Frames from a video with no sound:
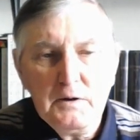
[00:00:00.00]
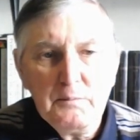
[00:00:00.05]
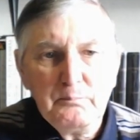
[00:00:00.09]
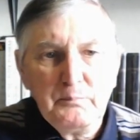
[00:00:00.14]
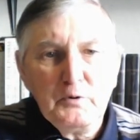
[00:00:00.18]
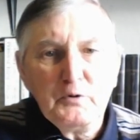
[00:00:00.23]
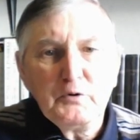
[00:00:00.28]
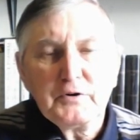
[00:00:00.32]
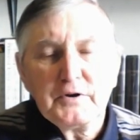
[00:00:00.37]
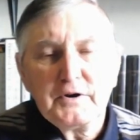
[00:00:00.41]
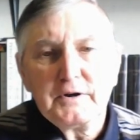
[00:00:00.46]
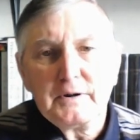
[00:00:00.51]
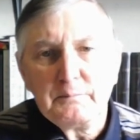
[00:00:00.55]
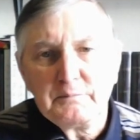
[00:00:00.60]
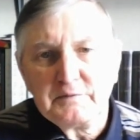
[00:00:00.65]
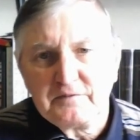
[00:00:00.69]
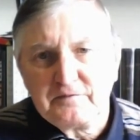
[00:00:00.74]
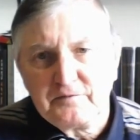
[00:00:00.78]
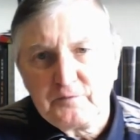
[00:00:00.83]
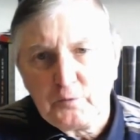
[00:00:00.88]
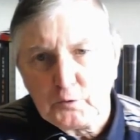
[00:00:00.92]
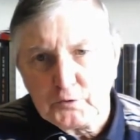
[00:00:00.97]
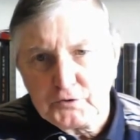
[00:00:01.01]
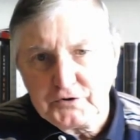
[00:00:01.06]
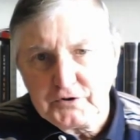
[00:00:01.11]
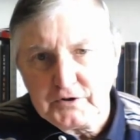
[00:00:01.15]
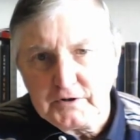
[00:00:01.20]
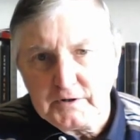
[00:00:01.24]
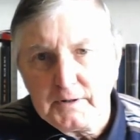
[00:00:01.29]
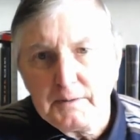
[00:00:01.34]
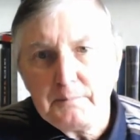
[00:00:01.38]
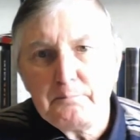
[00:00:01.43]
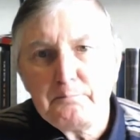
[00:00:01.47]
Book number
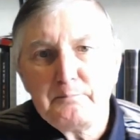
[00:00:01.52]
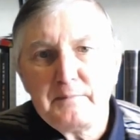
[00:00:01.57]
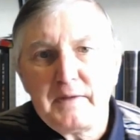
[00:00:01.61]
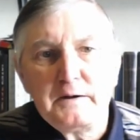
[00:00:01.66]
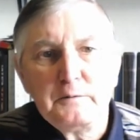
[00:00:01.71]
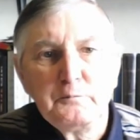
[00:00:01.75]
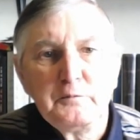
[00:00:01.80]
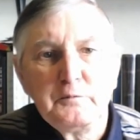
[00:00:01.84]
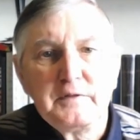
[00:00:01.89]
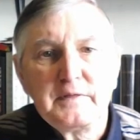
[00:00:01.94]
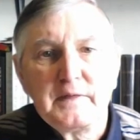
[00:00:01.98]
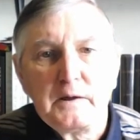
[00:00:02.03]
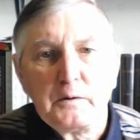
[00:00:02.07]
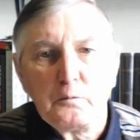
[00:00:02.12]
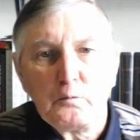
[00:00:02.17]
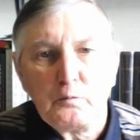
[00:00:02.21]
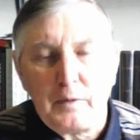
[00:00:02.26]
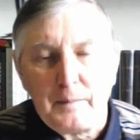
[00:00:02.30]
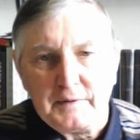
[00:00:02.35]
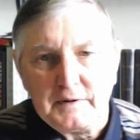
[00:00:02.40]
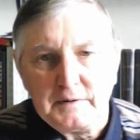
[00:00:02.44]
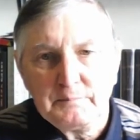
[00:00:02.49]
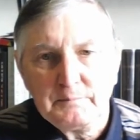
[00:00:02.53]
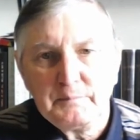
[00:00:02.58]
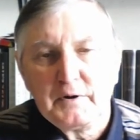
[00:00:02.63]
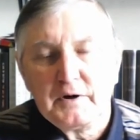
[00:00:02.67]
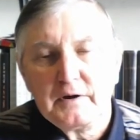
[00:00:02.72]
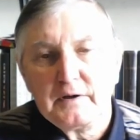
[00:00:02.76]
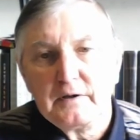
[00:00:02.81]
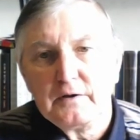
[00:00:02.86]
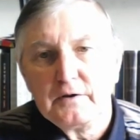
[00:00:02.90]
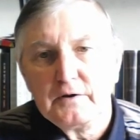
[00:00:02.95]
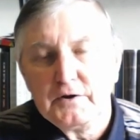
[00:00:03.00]
40, Men Without Women
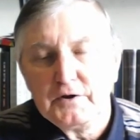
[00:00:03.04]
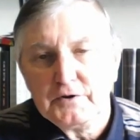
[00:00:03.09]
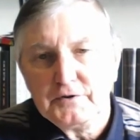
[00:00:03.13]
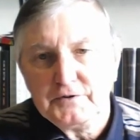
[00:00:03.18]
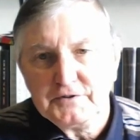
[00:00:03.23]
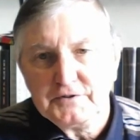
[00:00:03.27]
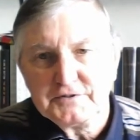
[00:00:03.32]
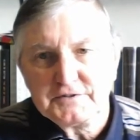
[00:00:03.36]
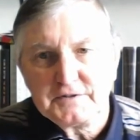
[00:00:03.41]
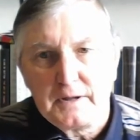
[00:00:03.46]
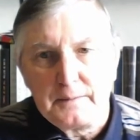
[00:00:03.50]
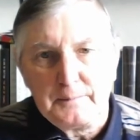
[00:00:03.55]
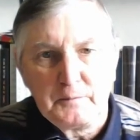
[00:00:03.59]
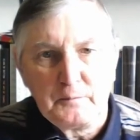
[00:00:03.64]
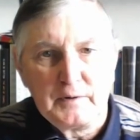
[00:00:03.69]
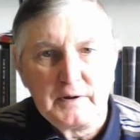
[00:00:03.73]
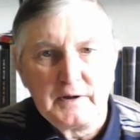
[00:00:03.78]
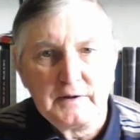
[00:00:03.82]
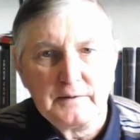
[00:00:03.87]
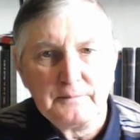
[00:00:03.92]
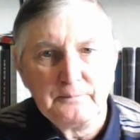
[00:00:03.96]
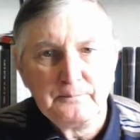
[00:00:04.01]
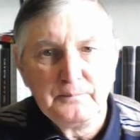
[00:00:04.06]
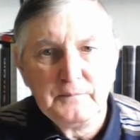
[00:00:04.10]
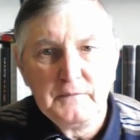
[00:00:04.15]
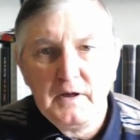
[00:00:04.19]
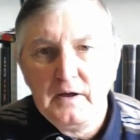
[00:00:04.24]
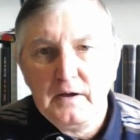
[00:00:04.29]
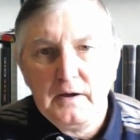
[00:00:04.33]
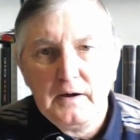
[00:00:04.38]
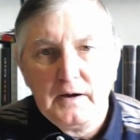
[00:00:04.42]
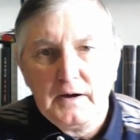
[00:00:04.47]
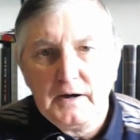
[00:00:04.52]
by Ernest Hemingway.
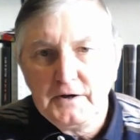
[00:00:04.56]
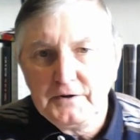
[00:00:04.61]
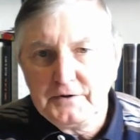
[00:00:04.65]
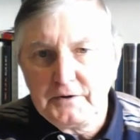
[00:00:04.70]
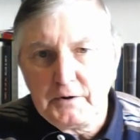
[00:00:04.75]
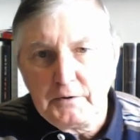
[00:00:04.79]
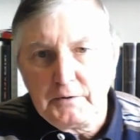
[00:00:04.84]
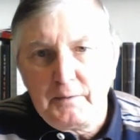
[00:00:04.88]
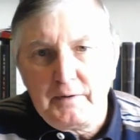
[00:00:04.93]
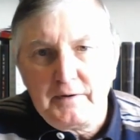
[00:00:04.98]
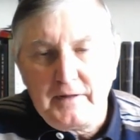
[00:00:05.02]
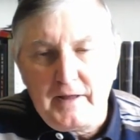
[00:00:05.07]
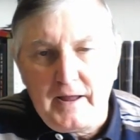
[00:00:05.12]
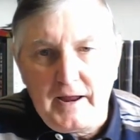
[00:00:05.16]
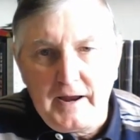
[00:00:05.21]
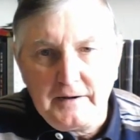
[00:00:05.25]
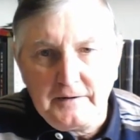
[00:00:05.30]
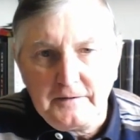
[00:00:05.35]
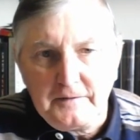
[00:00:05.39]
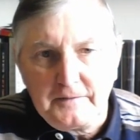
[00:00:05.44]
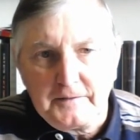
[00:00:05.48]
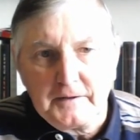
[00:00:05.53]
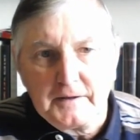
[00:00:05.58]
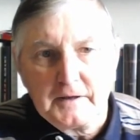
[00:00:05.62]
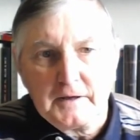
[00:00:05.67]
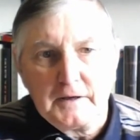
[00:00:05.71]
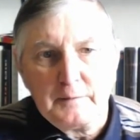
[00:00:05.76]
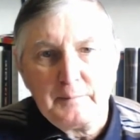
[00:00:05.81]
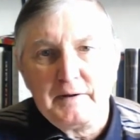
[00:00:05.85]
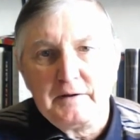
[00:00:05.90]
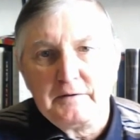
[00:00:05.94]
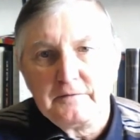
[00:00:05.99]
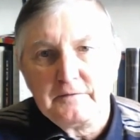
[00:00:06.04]
I don't know anything
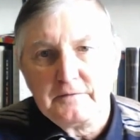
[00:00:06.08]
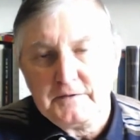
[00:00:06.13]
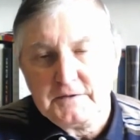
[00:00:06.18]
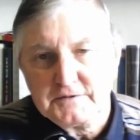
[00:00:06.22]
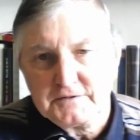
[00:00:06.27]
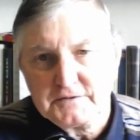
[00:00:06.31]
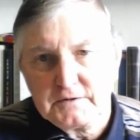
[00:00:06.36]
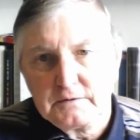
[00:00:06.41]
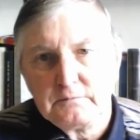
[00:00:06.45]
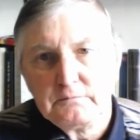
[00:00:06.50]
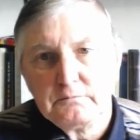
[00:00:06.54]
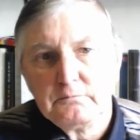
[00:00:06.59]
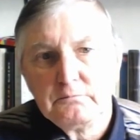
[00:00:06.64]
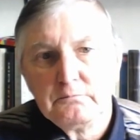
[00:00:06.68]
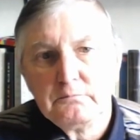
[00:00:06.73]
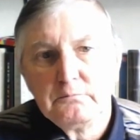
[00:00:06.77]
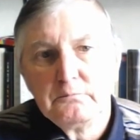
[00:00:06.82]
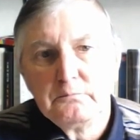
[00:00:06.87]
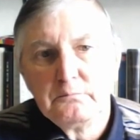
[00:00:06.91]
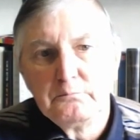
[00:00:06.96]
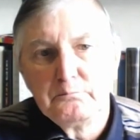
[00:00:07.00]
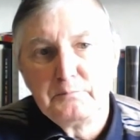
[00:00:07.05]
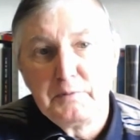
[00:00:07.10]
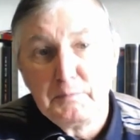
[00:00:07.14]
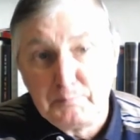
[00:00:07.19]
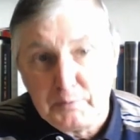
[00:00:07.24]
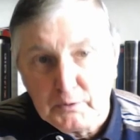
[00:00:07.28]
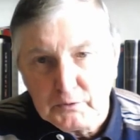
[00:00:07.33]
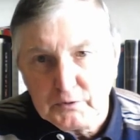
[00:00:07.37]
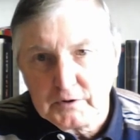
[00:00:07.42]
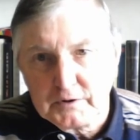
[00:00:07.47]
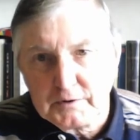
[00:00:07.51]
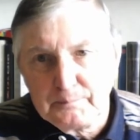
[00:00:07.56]
about this
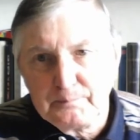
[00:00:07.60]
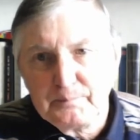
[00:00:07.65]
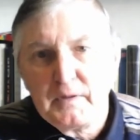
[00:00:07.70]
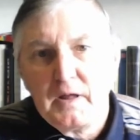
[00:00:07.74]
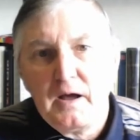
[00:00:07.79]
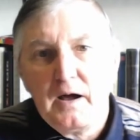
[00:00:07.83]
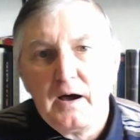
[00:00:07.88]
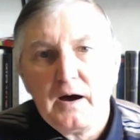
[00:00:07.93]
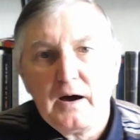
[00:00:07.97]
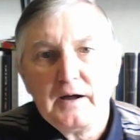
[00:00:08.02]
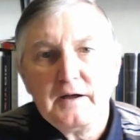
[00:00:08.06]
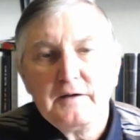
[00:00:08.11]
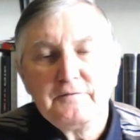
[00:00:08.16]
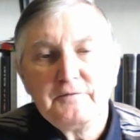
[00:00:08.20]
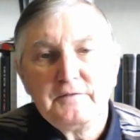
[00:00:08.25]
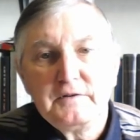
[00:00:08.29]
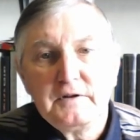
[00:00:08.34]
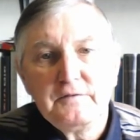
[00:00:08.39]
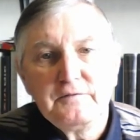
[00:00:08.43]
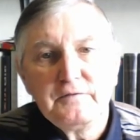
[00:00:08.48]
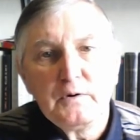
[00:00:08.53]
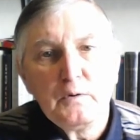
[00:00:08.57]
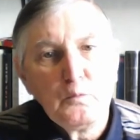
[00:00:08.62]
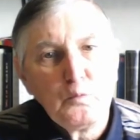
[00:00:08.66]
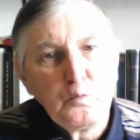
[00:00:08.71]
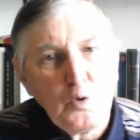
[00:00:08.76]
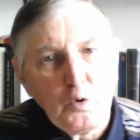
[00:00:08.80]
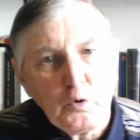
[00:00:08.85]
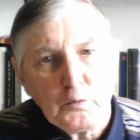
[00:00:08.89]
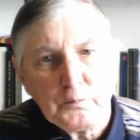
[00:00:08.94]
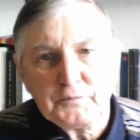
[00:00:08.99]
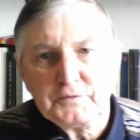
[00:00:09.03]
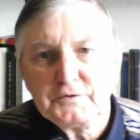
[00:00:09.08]
book. I have never
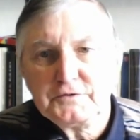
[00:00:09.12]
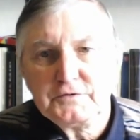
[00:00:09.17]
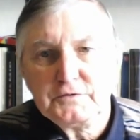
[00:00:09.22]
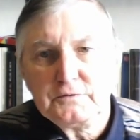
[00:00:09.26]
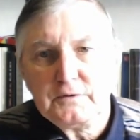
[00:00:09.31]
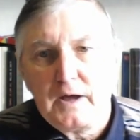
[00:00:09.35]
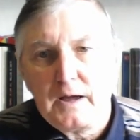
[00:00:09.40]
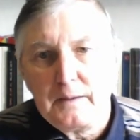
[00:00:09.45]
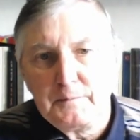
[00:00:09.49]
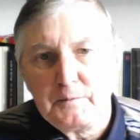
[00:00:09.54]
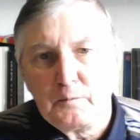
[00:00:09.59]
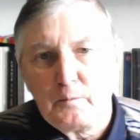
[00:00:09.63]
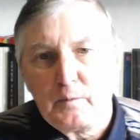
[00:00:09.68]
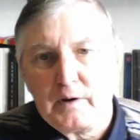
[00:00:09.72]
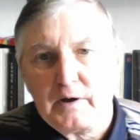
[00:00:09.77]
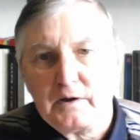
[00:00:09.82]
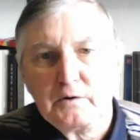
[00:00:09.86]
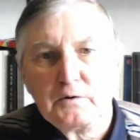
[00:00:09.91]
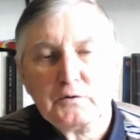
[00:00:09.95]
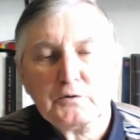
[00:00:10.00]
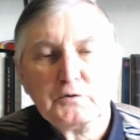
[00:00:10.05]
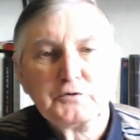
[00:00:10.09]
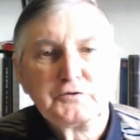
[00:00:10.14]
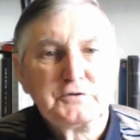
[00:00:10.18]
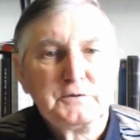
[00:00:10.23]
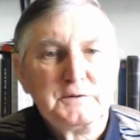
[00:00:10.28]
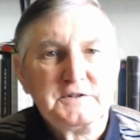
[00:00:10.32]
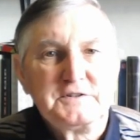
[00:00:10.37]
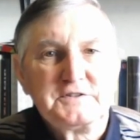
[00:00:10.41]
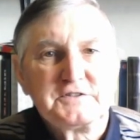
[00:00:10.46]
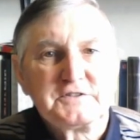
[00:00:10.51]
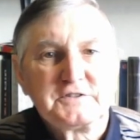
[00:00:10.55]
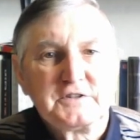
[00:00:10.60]
warmed to Hemingway or to
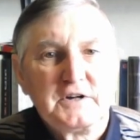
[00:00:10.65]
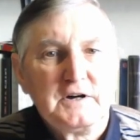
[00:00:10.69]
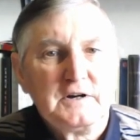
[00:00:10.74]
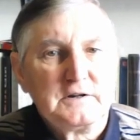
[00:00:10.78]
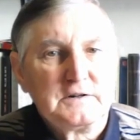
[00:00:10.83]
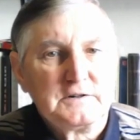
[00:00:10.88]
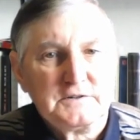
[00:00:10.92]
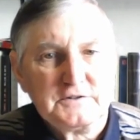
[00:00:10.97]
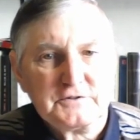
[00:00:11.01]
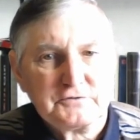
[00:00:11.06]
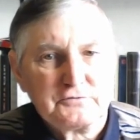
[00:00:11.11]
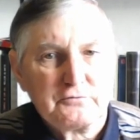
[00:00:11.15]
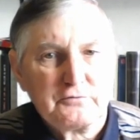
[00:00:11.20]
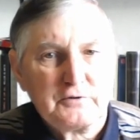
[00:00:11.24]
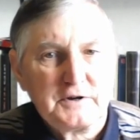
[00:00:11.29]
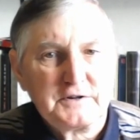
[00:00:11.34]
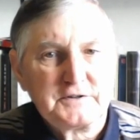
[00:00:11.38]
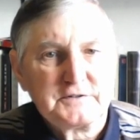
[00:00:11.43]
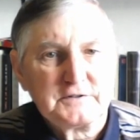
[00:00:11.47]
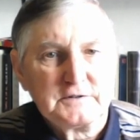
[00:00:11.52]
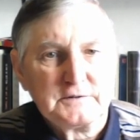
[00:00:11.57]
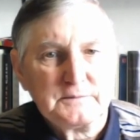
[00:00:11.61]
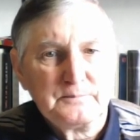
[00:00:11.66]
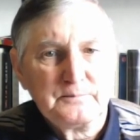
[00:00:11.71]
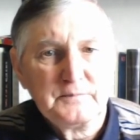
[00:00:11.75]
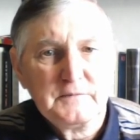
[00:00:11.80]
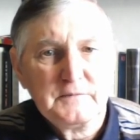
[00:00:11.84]
his style as a writer.